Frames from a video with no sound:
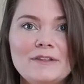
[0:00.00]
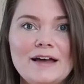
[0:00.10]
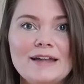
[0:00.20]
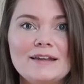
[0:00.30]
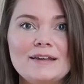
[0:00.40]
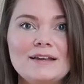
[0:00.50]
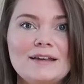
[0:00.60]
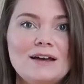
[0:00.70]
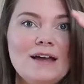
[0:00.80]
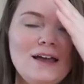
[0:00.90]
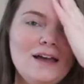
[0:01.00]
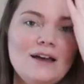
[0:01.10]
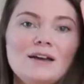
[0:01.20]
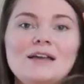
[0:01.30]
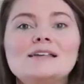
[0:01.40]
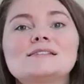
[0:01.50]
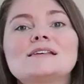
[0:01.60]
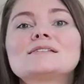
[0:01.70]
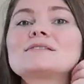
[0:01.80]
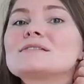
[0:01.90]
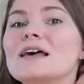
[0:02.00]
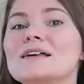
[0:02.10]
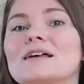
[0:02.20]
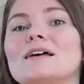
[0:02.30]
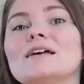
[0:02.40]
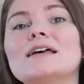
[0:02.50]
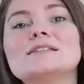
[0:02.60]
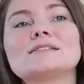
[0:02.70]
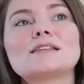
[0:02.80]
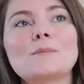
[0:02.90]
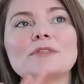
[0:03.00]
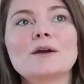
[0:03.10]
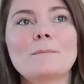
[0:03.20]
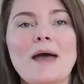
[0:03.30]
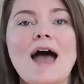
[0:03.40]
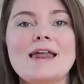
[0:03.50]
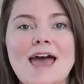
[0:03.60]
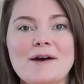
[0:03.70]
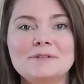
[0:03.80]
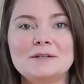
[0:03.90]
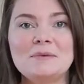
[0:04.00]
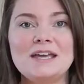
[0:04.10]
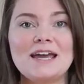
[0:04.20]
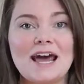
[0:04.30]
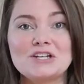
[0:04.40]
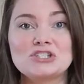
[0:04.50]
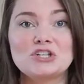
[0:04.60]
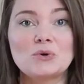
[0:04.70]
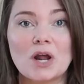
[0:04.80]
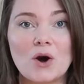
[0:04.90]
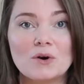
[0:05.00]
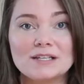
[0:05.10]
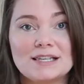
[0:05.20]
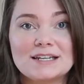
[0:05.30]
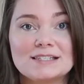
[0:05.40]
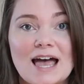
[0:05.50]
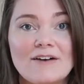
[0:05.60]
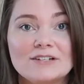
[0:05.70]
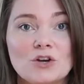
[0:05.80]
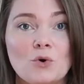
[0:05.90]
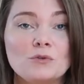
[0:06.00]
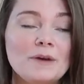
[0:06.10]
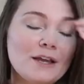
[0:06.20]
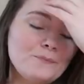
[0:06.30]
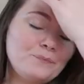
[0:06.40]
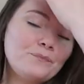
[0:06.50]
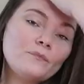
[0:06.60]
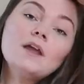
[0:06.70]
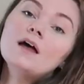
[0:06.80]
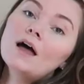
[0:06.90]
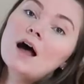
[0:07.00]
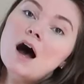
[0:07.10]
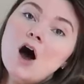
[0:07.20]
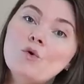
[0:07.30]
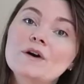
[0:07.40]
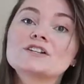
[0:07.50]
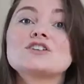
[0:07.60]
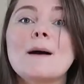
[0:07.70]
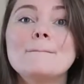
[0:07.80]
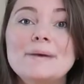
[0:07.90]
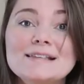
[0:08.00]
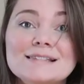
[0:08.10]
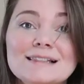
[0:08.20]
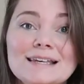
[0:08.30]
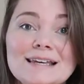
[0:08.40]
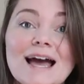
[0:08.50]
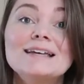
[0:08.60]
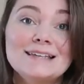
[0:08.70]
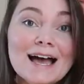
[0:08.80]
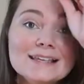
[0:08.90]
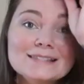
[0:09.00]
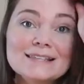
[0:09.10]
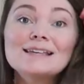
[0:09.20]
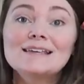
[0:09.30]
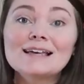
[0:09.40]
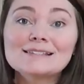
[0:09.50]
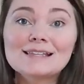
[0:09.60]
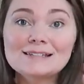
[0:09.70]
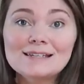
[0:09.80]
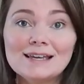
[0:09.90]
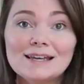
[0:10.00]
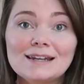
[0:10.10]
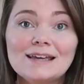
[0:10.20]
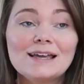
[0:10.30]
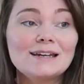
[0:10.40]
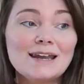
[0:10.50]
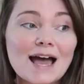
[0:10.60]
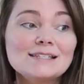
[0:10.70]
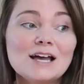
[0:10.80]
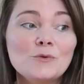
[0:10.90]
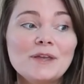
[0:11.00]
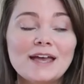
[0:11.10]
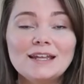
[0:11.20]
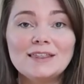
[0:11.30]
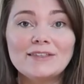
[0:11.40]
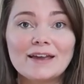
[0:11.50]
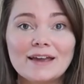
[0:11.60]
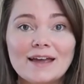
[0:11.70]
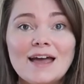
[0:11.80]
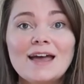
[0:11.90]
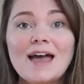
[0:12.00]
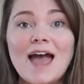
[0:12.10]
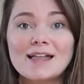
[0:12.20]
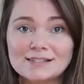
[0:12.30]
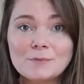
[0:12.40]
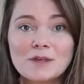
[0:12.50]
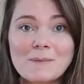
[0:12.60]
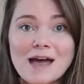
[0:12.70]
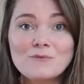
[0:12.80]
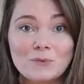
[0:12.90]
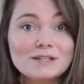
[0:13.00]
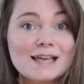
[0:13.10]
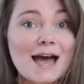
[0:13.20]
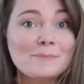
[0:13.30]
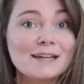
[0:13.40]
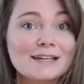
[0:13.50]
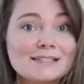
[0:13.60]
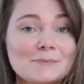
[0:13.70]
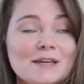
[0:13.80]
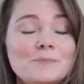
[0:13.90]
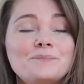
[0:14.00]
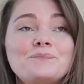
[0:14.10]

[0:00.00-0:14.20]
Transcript: blood is this like is something bad happening to me and i just don't know because they just haven't told me which basically, yes, yes, they did not tell me anything, and something bad was happening to me.